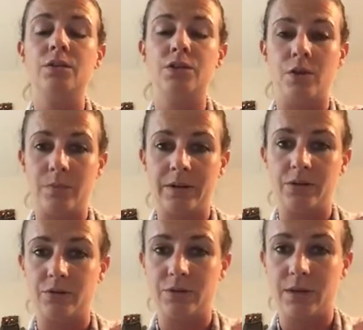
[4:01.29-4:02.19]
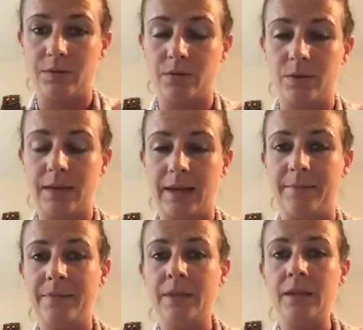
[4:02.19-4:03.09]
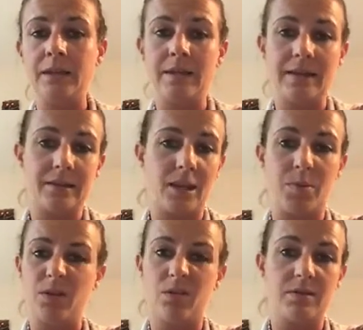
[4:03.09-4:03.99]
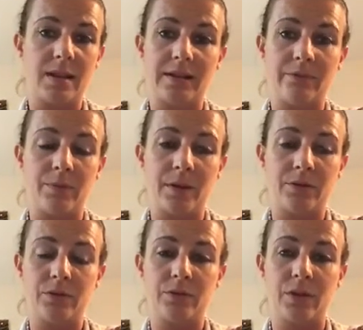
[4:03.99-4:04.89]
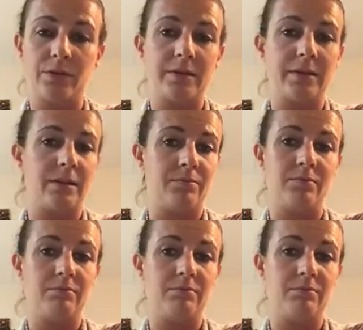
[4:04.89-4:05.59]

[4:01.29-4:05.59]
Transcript: Don't waste your time doing that. Yes, keep in contact every month or so to see